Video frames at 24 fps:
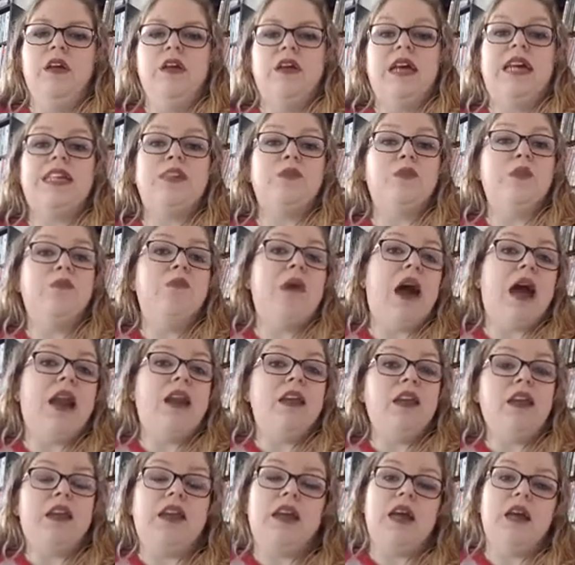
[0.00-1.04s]
That's where
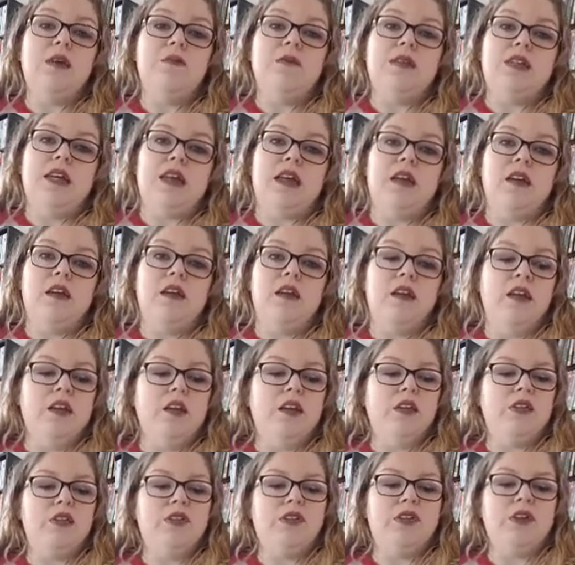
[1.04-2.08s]
modeling comes in.
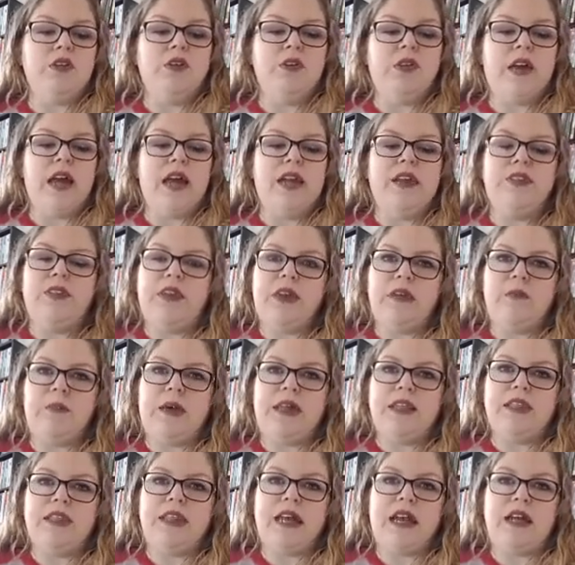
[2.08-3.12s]
So kind of think
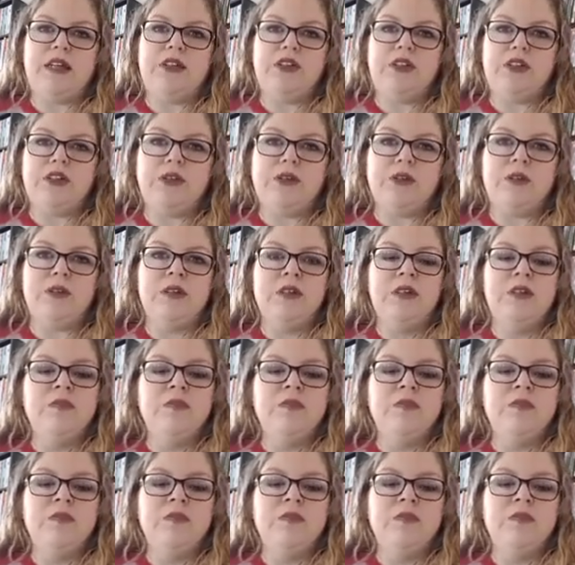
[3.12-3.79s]
about that too.